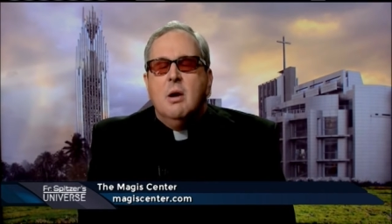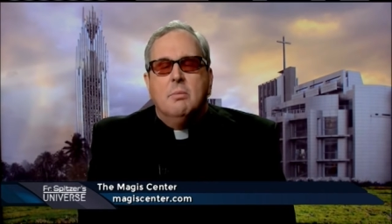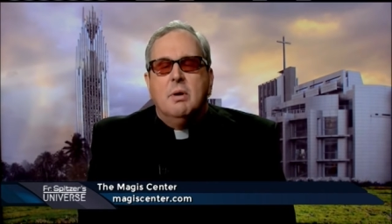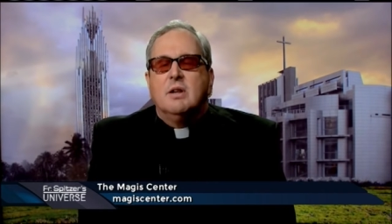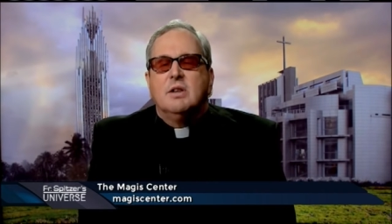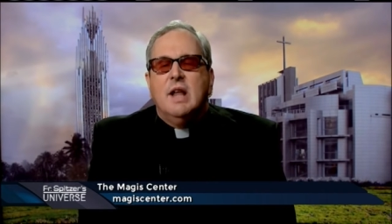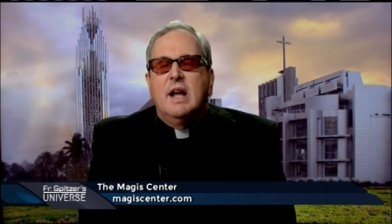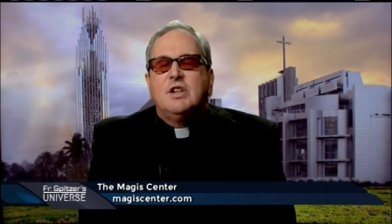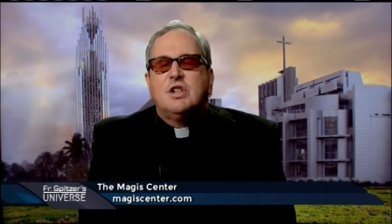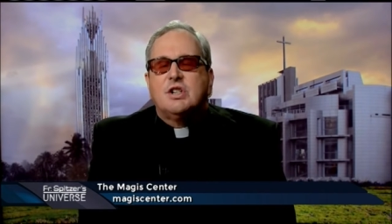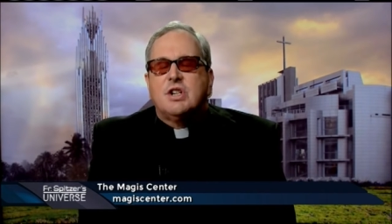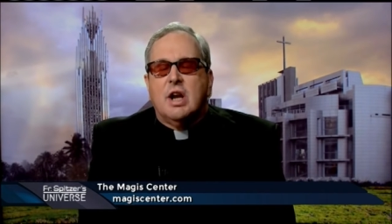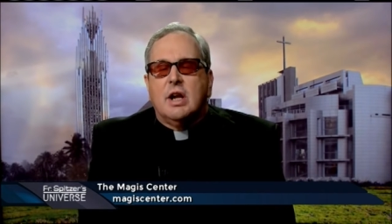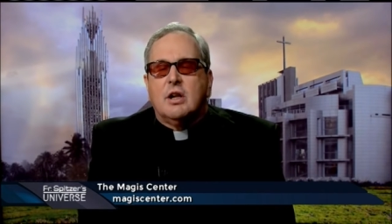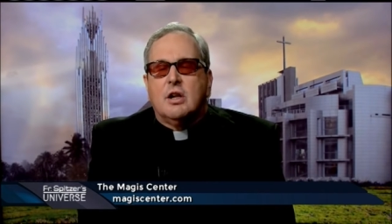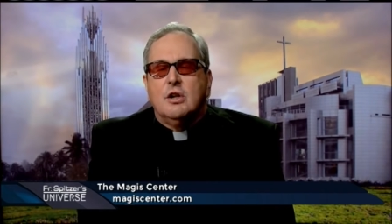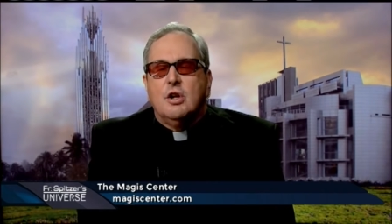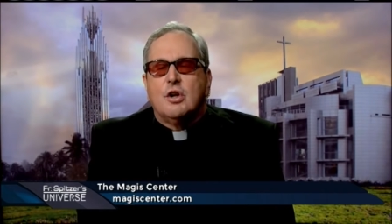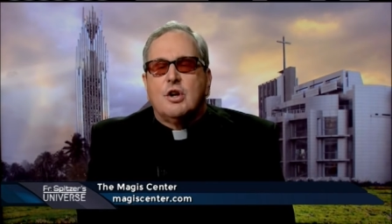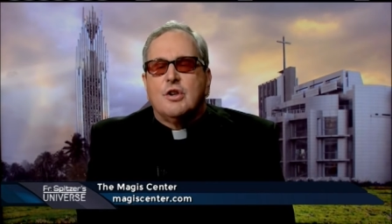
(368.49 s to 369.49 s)
but let's
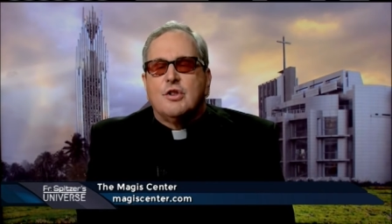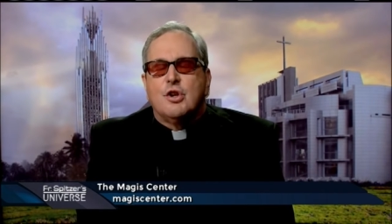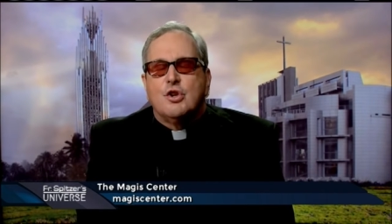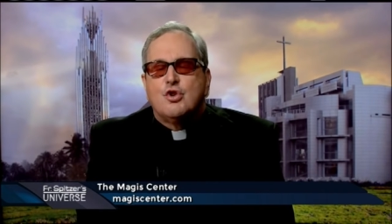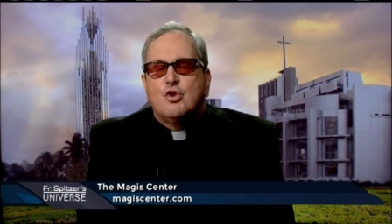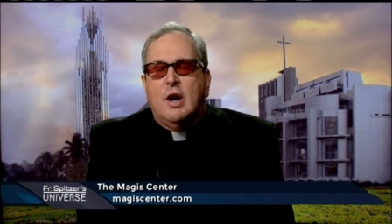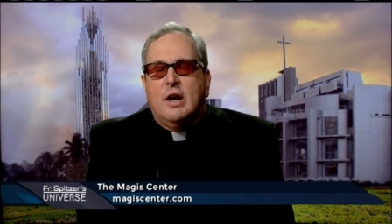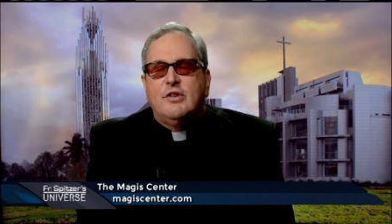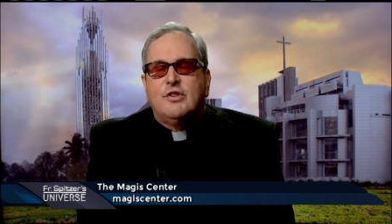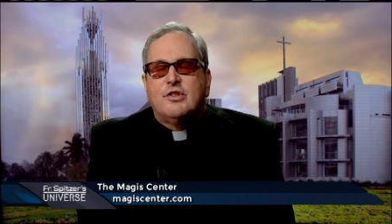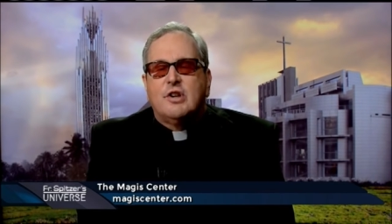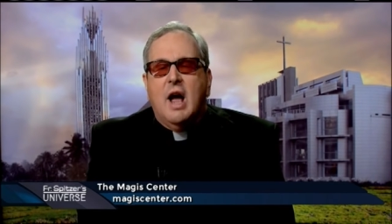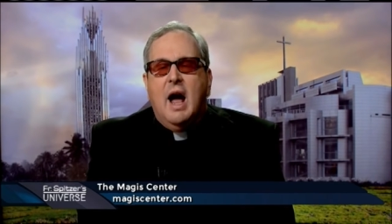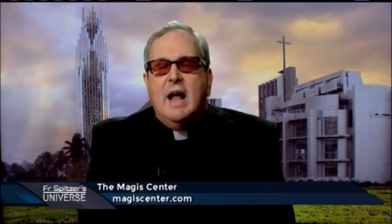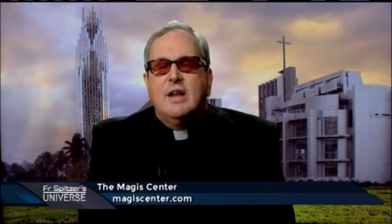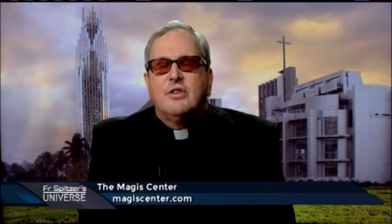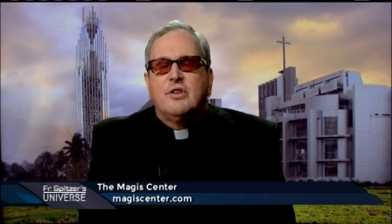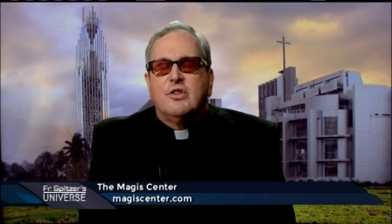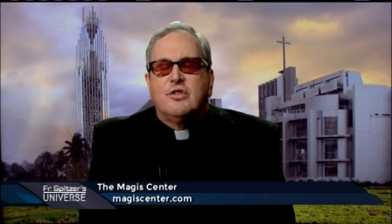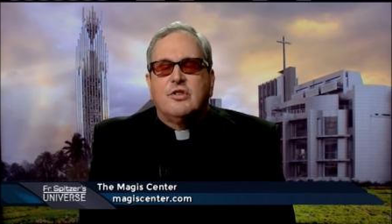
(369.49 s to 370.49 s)
take a look at the Dred
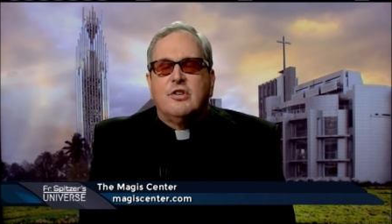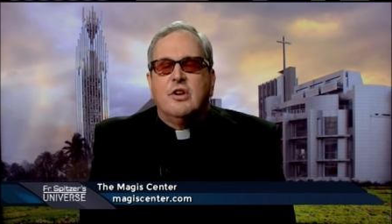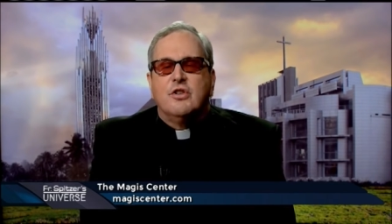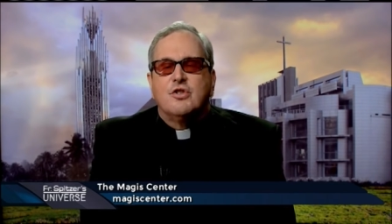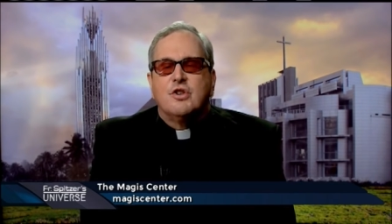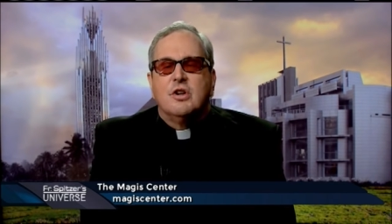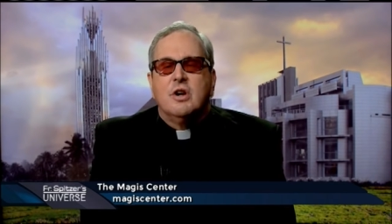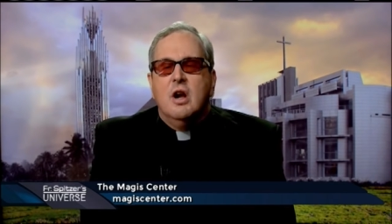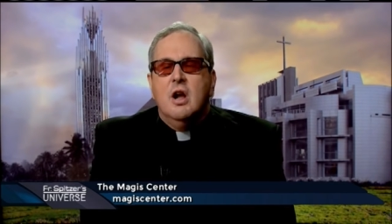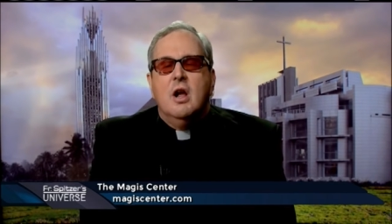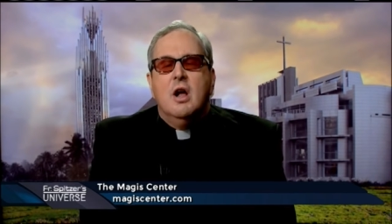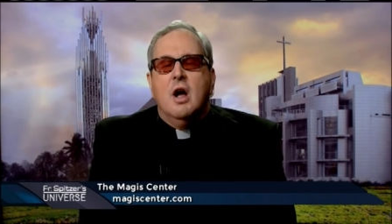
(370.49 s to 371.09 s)
Scott decision,